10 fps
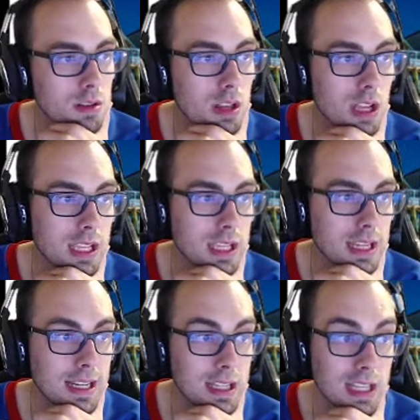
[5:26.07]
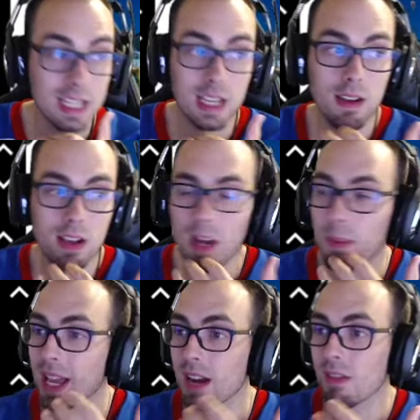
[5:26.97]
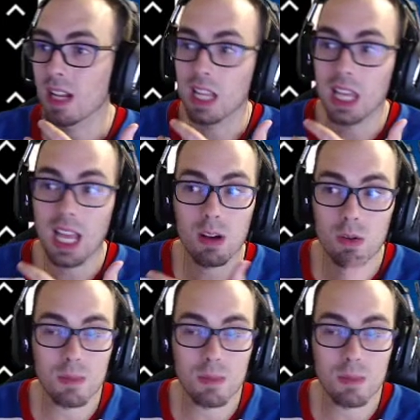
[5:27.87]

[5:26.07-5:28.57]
like it coming out of a cloud,